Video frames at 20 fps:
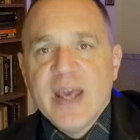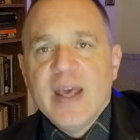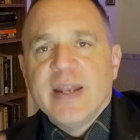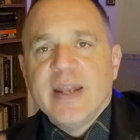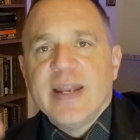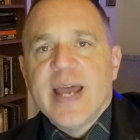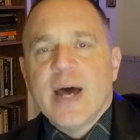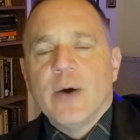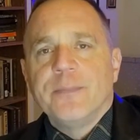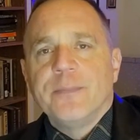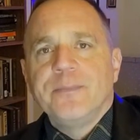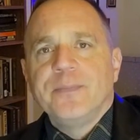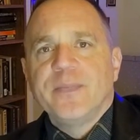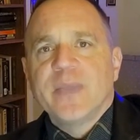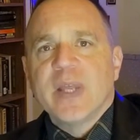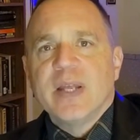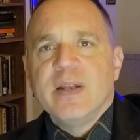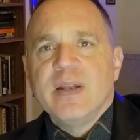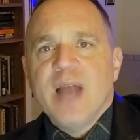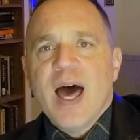Now,
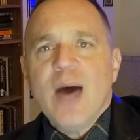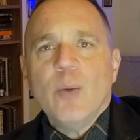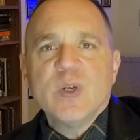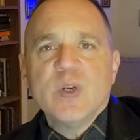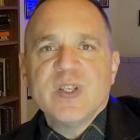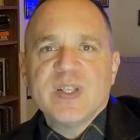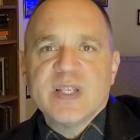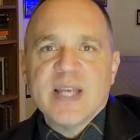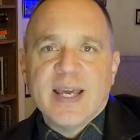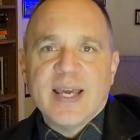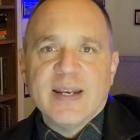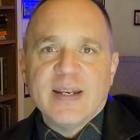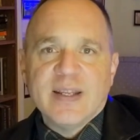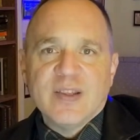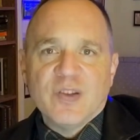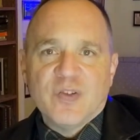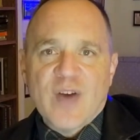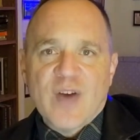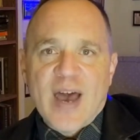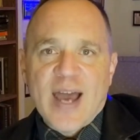notwithstanding the
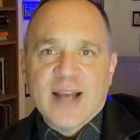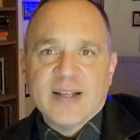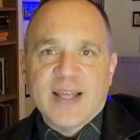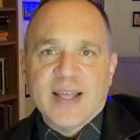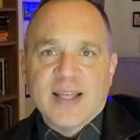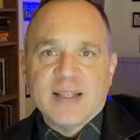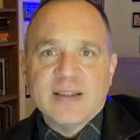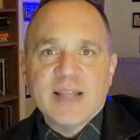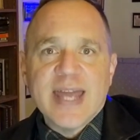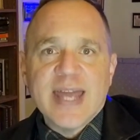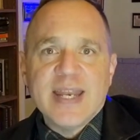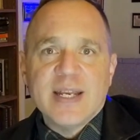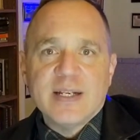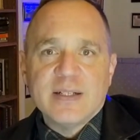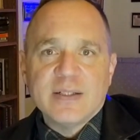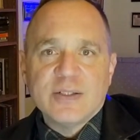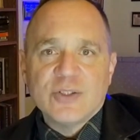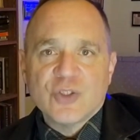fact that Lenin,